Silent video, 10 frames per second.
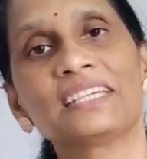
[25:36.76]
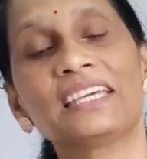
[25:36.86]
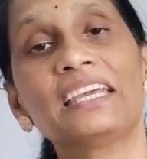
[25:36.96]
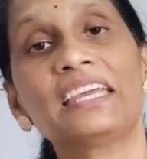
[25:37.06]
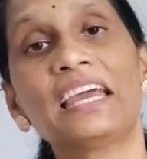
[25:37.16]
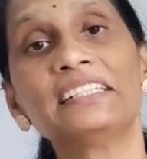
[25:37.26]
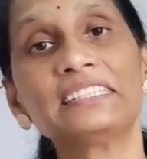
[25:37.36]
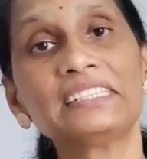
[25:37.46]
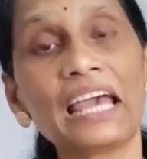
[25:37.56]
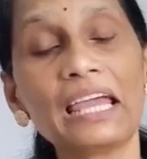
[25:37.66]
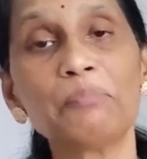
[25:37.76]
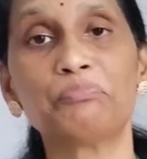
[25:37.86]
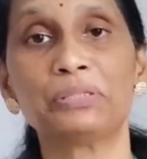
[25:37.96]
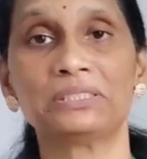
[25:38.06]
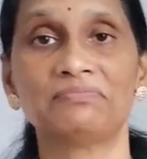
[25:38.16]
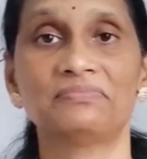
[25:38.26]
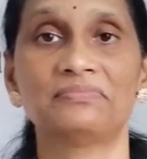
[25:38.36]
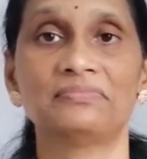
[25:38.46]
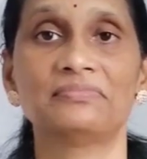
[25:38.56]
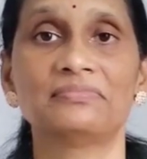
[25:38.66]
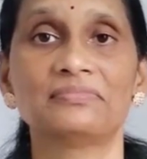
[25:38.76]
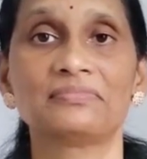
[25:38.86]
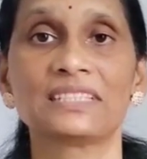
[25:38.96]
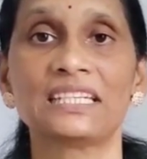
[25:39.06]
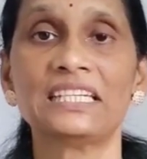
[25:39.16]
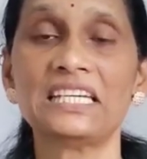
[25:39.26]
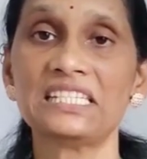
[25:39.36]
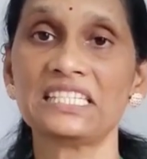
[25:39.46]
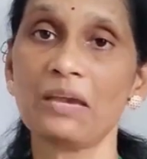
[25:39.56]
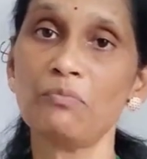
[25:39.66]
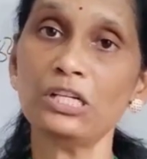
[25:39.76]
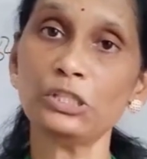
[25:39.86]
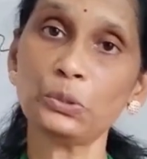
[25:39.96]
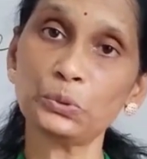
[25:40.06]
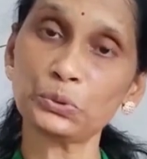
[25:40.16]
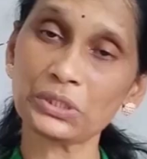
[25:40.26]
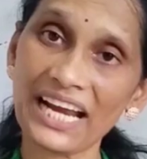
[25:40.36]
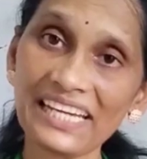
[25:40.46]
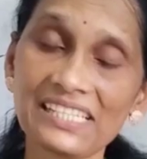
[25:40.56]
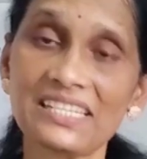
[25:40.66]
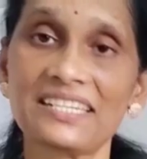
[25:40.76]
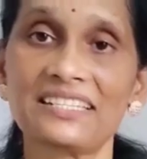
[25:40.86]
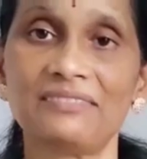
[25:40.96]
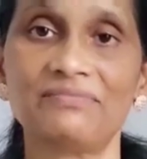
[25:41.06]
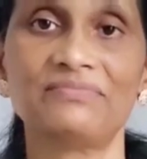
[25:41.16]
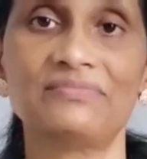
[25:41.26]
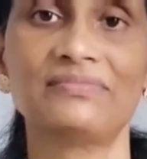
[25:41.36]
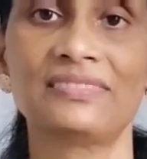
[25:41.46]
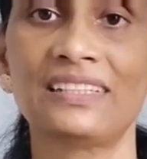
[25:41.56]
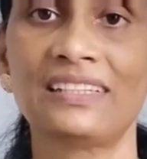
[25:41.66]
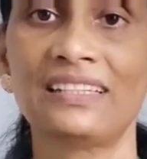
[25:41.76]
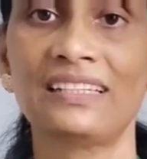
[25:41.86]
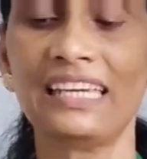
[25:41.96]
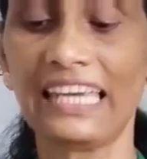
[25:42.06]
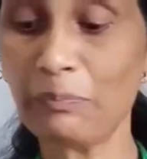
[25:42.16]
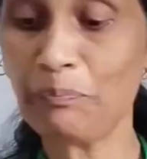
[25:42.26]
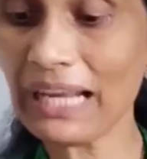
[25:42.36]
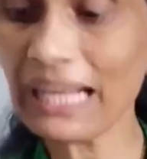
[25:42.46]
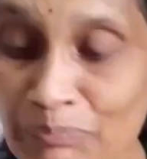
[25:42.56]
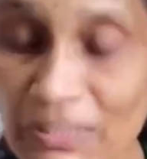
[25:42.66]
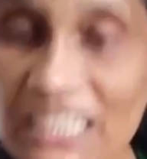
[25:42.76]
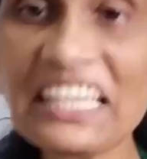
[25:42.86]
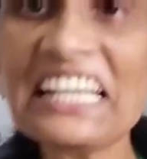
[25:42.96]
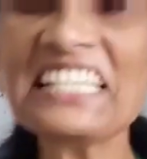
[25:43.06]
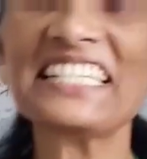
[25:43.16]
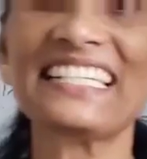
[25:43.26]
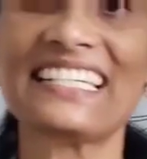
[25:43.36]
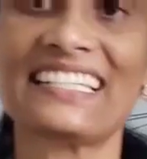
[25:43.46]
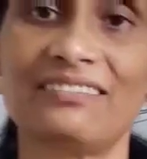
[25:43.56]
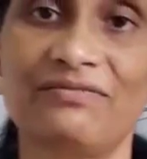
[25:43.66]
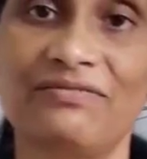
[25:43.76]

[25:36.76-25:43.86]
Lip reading: He can type. He is able to write. He can pick up the things